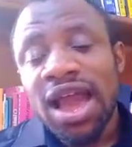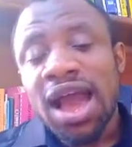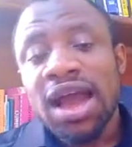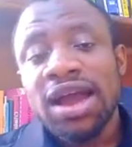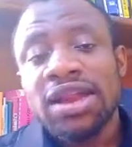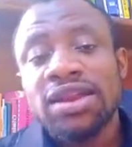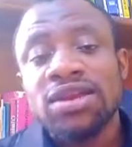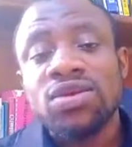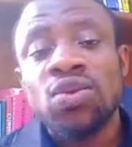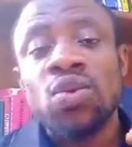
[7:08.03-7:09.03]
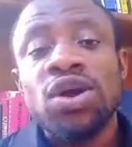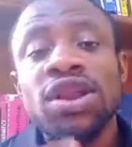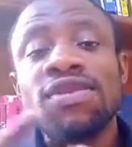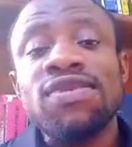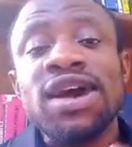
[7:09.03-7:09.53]
And
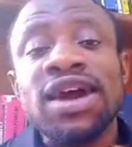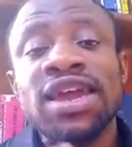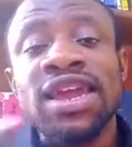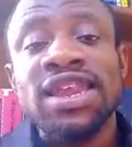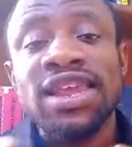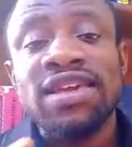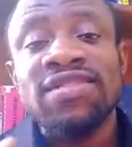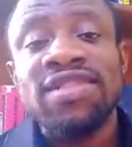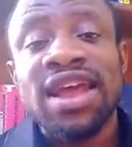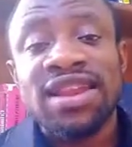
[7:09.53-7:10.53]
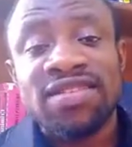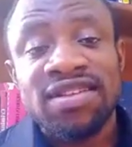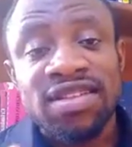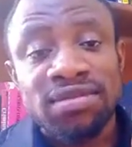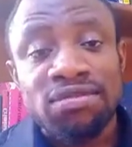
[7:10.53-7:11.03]
whatever it is that is
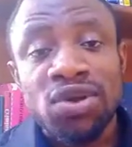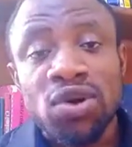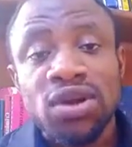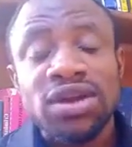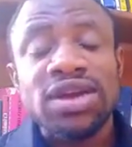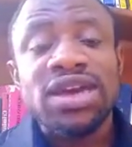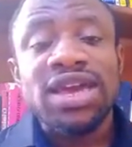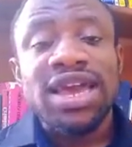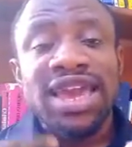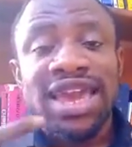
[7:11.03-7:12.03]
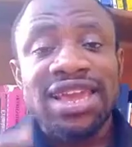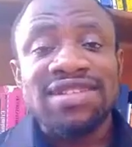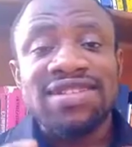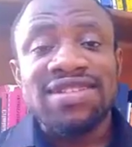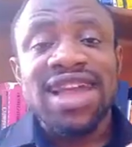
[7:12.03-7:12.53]
in the blood, it
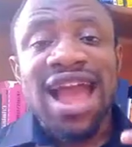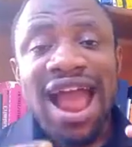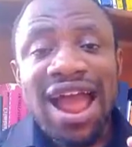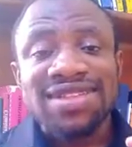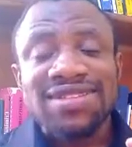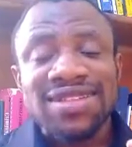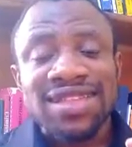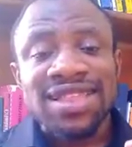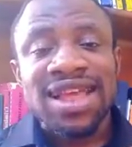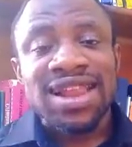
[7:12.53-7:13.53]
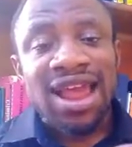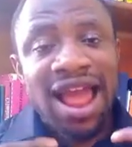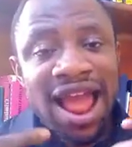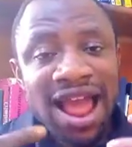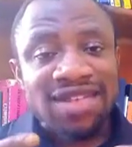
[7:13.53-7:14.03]
is the heart that
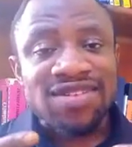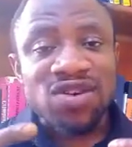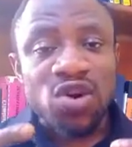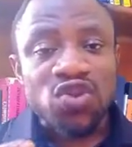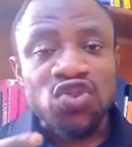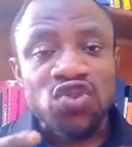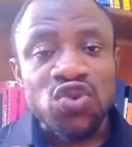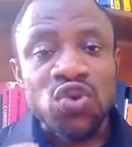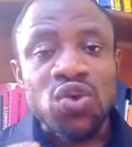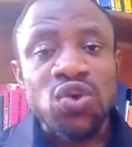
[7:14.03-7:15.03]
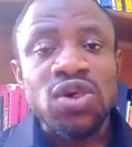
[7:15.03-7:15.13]
has control